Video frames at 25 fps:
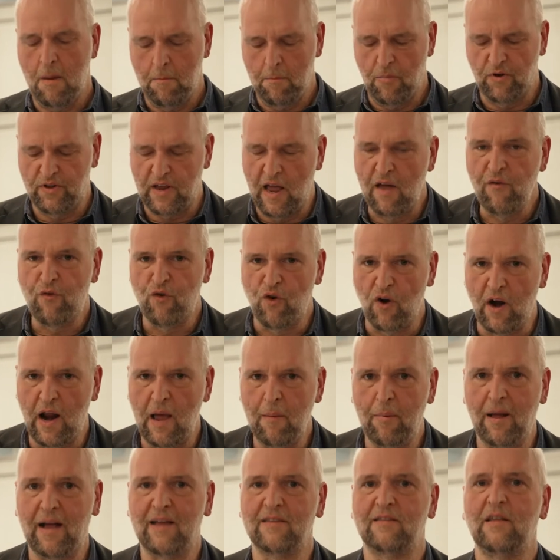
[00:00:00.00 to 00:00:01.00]
but every
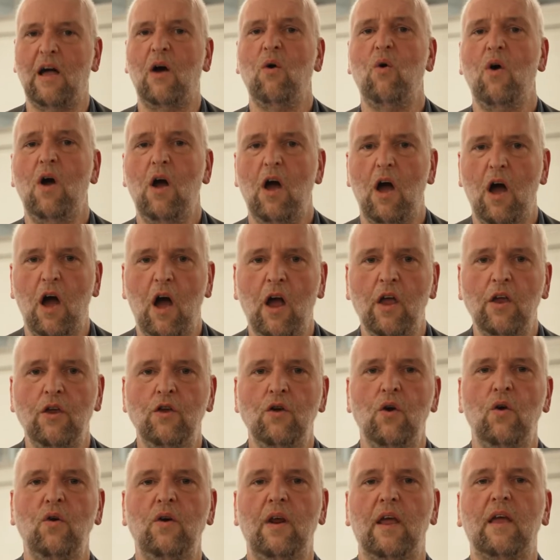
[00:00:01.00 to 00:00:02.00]
label has now a
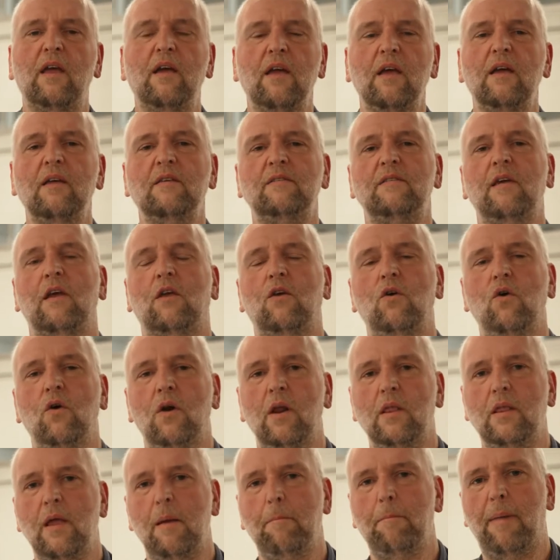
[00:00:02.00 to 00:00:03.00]
unique
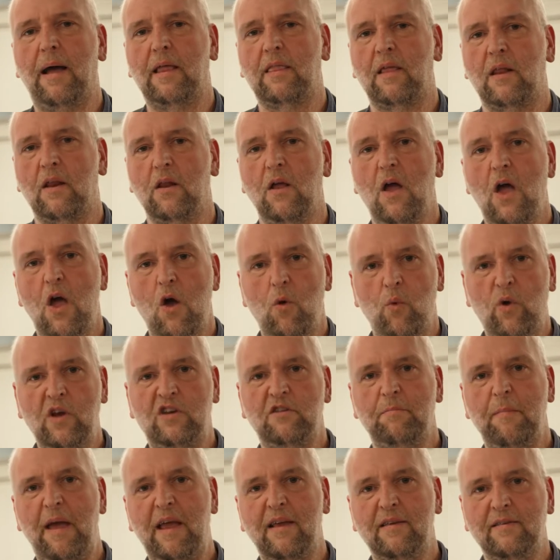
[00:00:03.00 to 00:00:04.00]
security pattern,
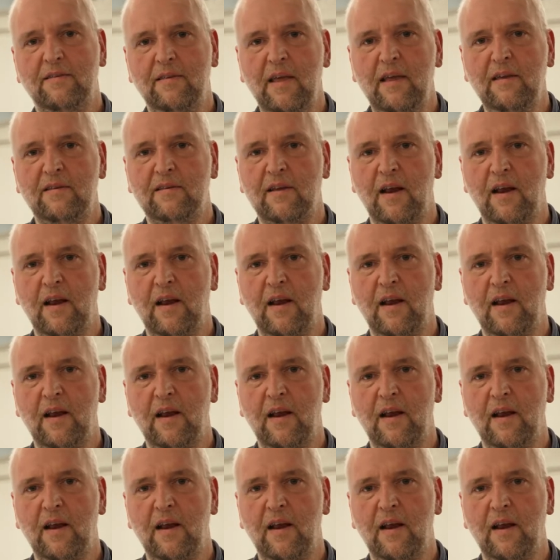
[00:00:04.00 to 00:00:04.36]
which makes this